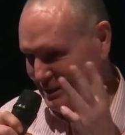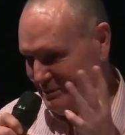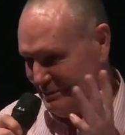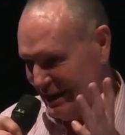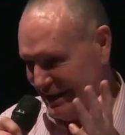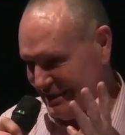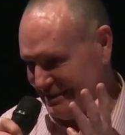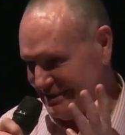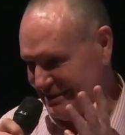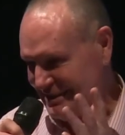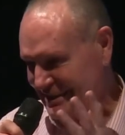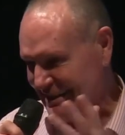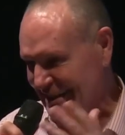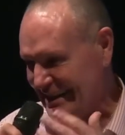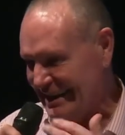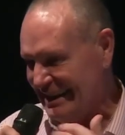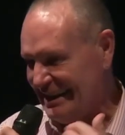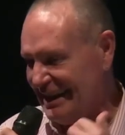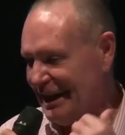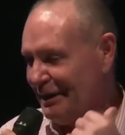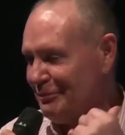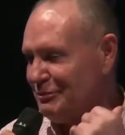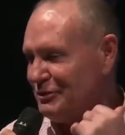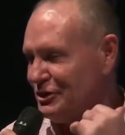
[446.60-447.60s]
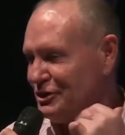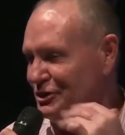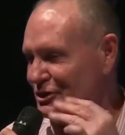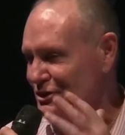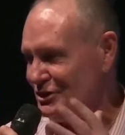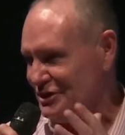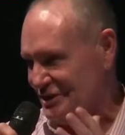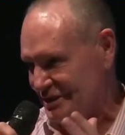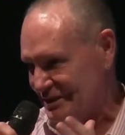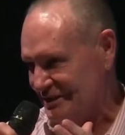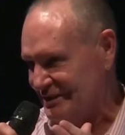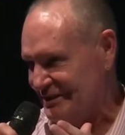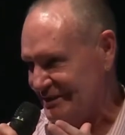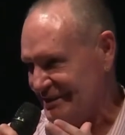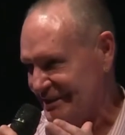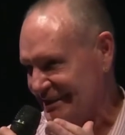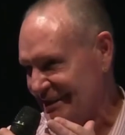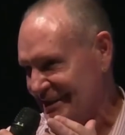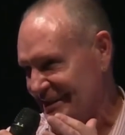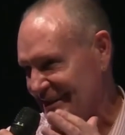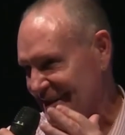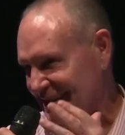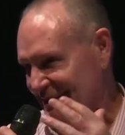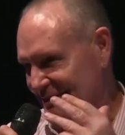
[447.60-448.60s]
in the match and I'm cruising.
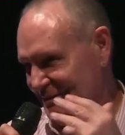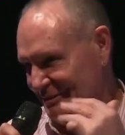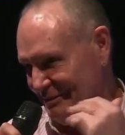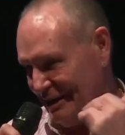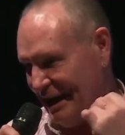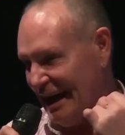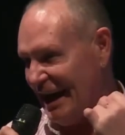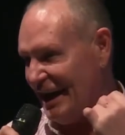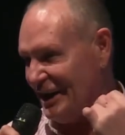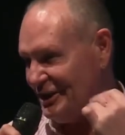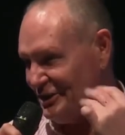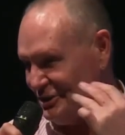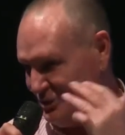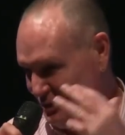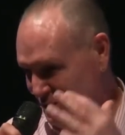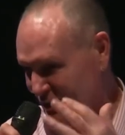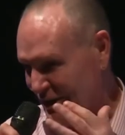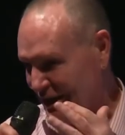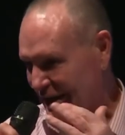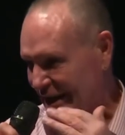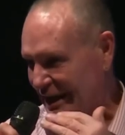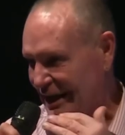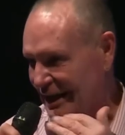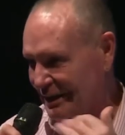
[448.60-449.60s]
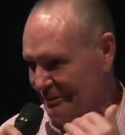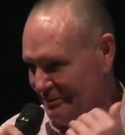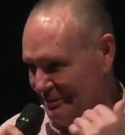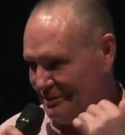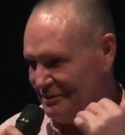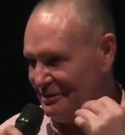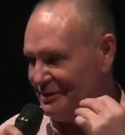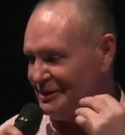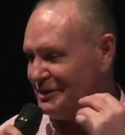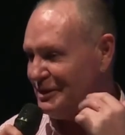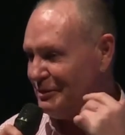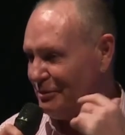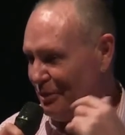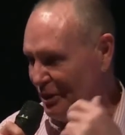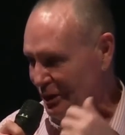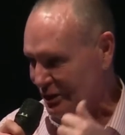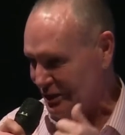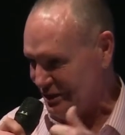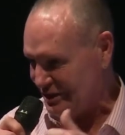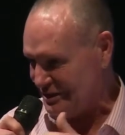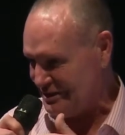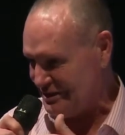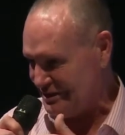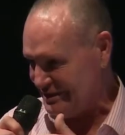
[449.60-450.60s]
I know I'm the
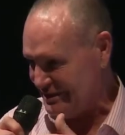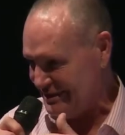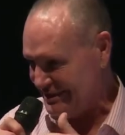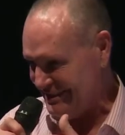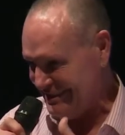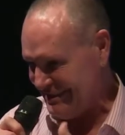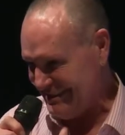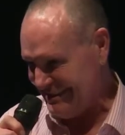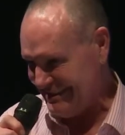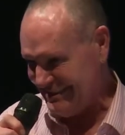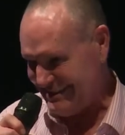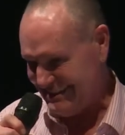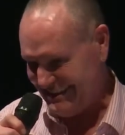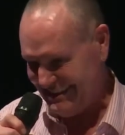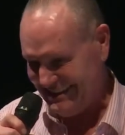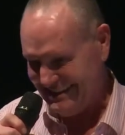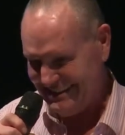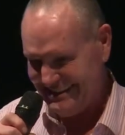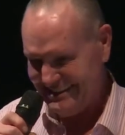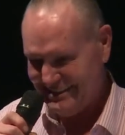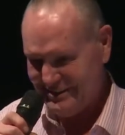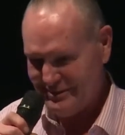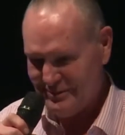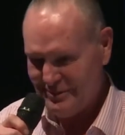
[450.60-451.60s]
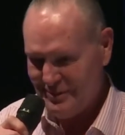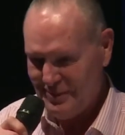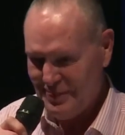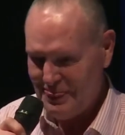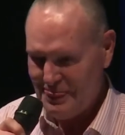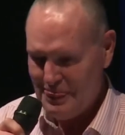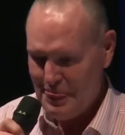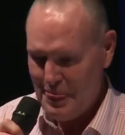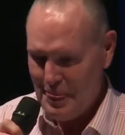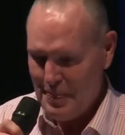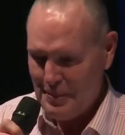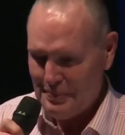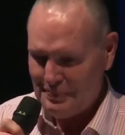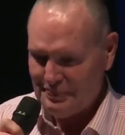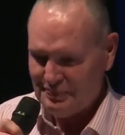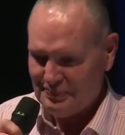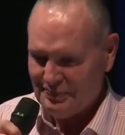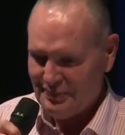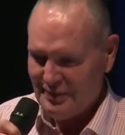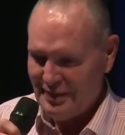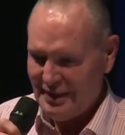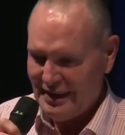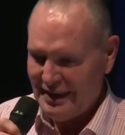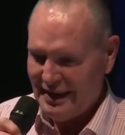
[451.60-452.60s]
bollocks, right?
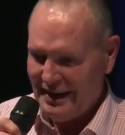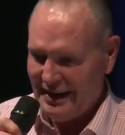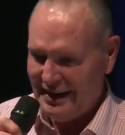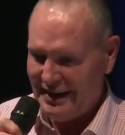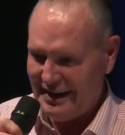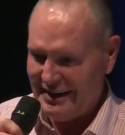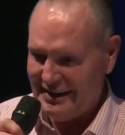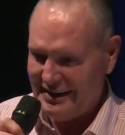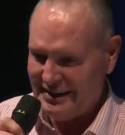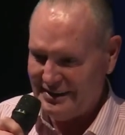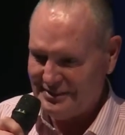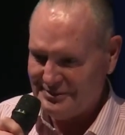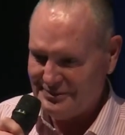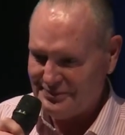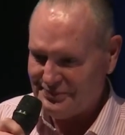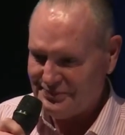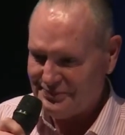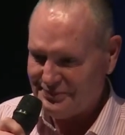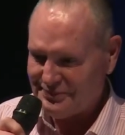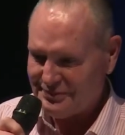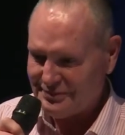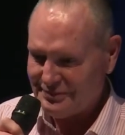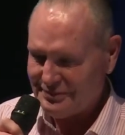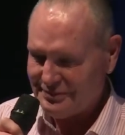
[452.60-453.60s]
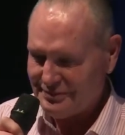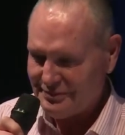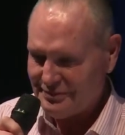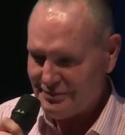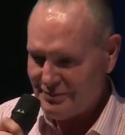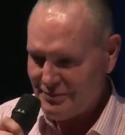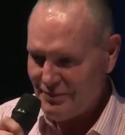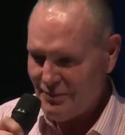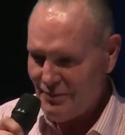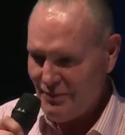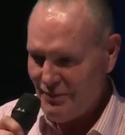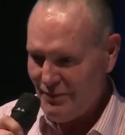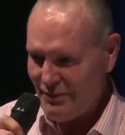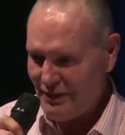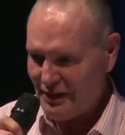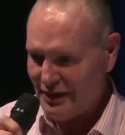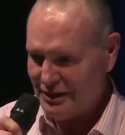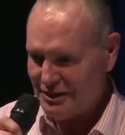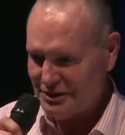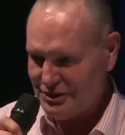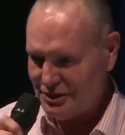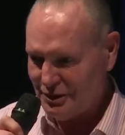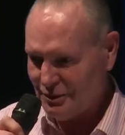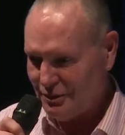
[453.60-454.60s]
And then,
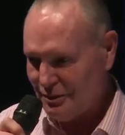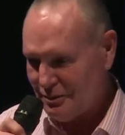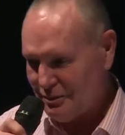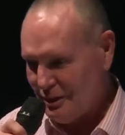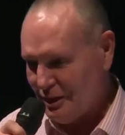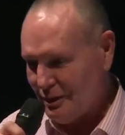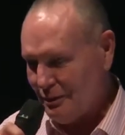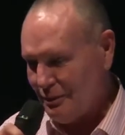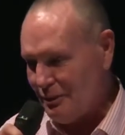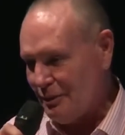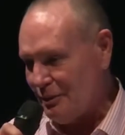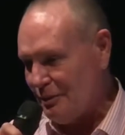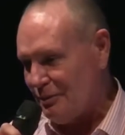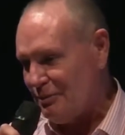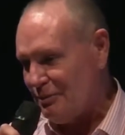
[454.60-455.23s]
so